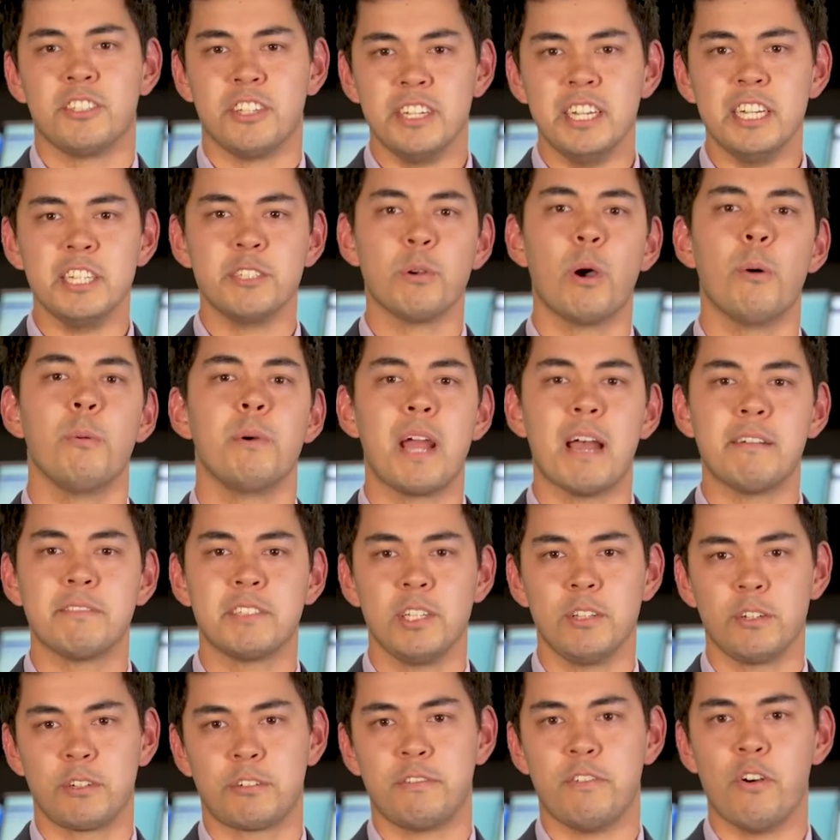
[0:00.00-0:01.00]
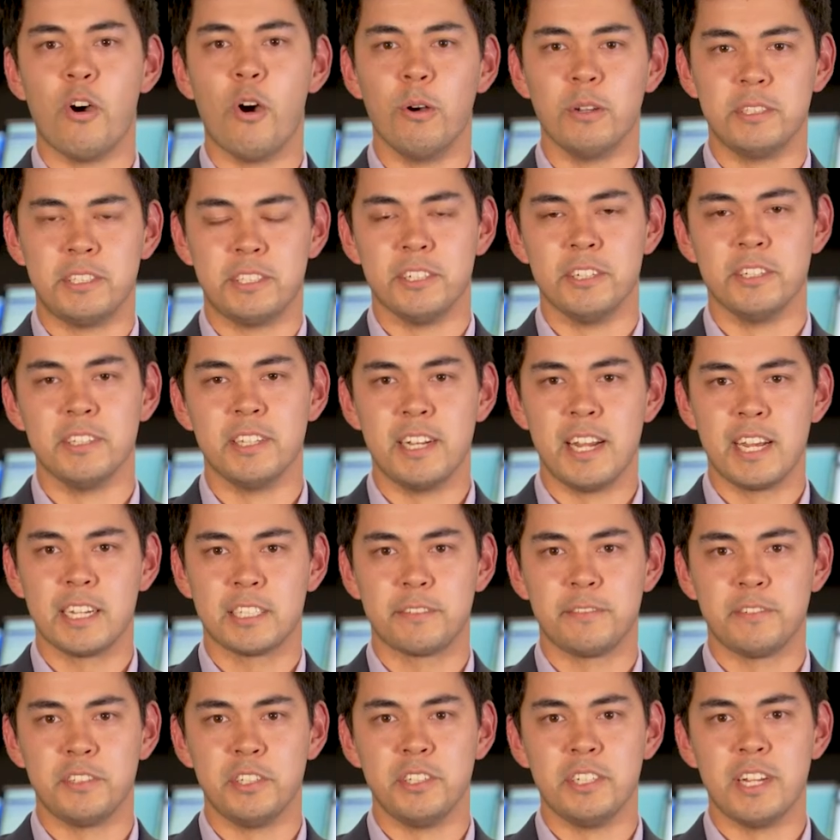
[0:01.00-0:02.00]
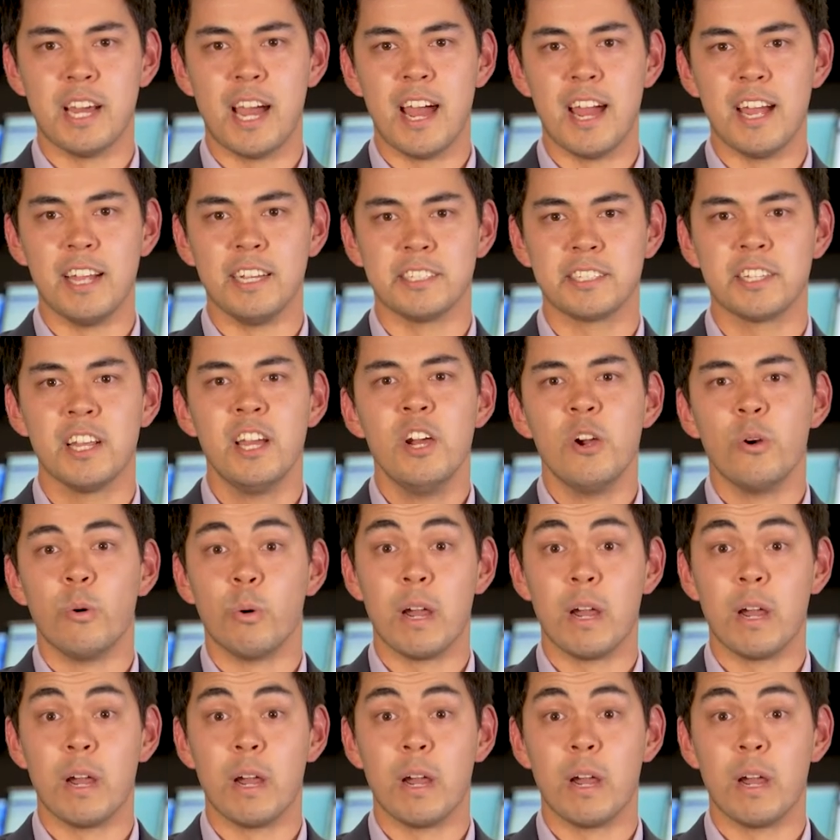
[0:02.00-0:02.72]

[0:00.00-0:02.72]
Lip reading: So here's what we have to look forward to the next few days.